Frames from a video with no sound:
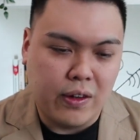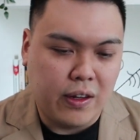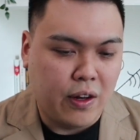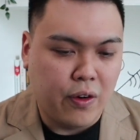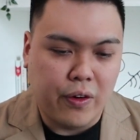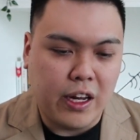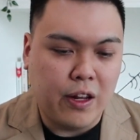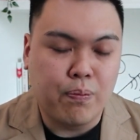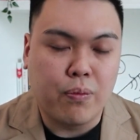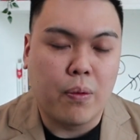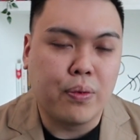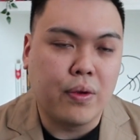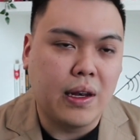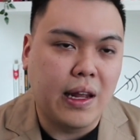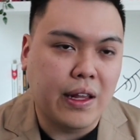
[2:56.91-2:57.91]
it already
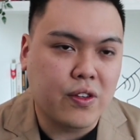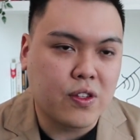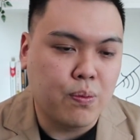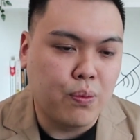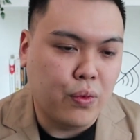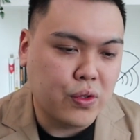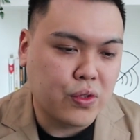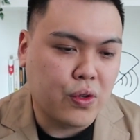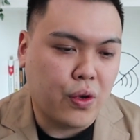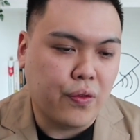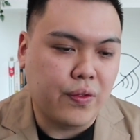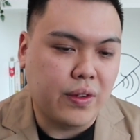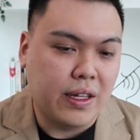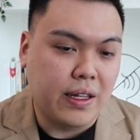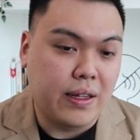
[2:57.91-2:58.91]
populates most
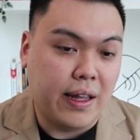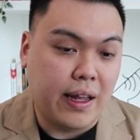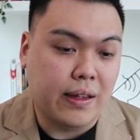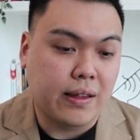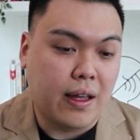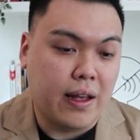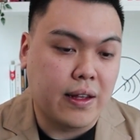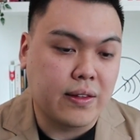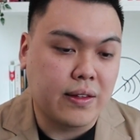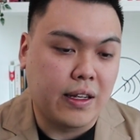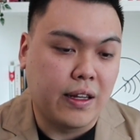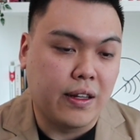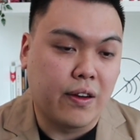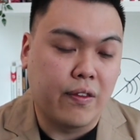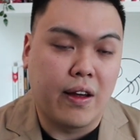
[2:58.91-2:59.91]
of the data
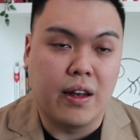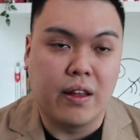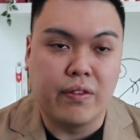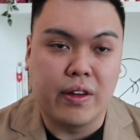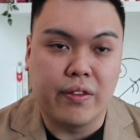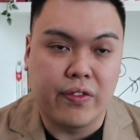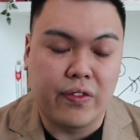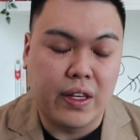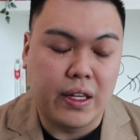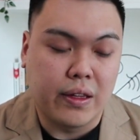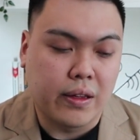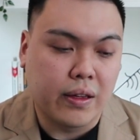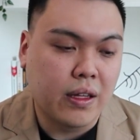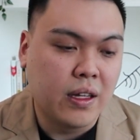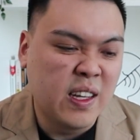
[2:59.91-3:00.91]
in the relevant
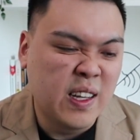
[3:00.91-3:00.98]
field.